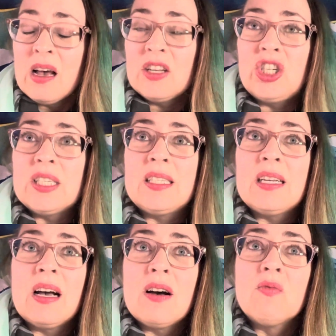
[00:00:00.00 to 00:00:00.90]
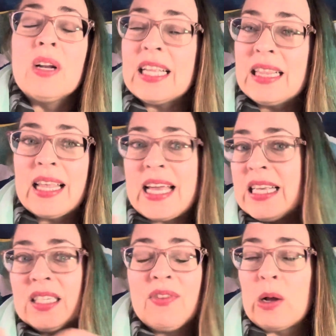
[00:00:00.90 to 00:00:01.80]
just really lay
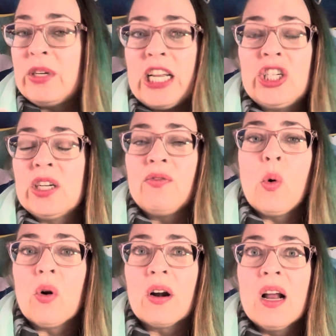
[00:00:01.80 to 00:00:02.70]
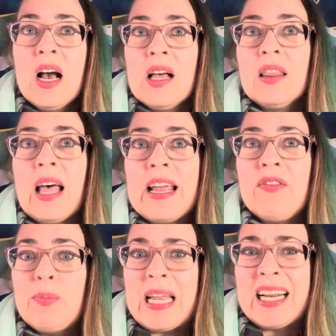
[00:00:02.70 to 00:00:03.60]
this foundation for life
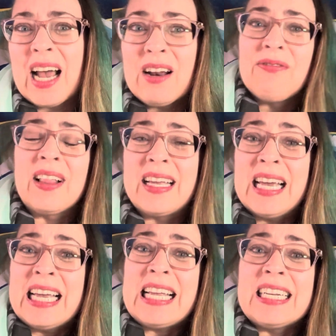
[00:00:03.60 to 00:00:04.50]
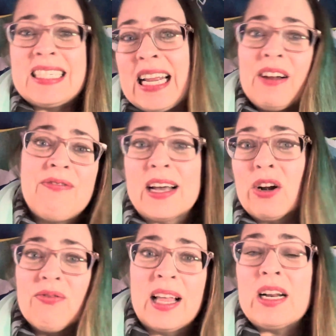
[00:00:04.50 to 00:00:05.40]
being kind of like in a state of fight or
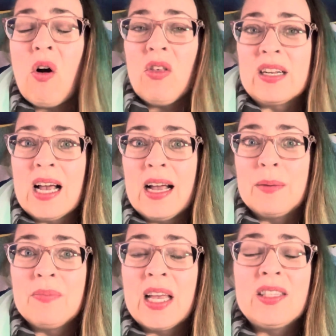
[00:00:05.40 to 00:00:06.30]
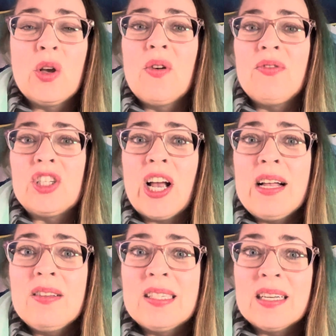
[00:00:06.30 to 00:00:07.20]
flight all the time. And so if a
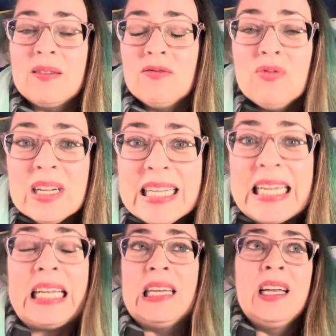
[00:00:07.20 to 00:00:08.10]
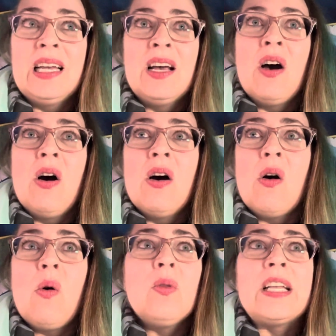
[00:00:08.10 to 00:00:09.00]
child's really
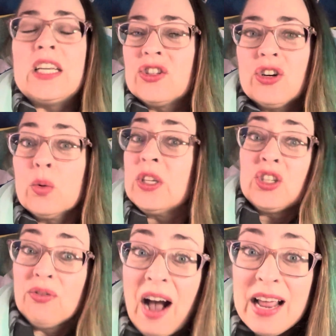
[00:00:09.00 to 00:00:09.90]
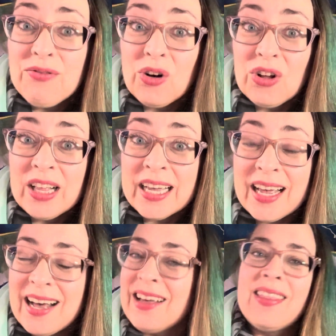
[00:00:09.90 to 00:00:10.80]
only concerned with survival,
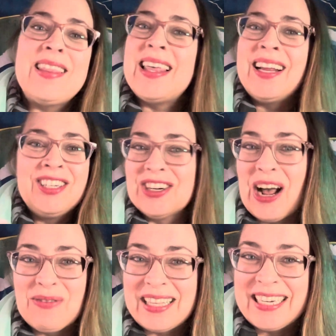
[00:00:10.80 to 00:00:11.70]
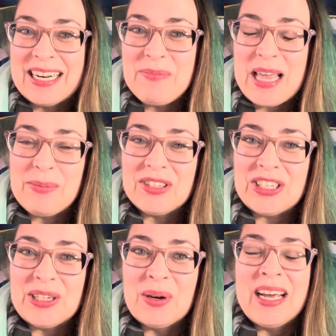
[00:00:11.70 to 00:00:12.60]
then you're not really going to be able to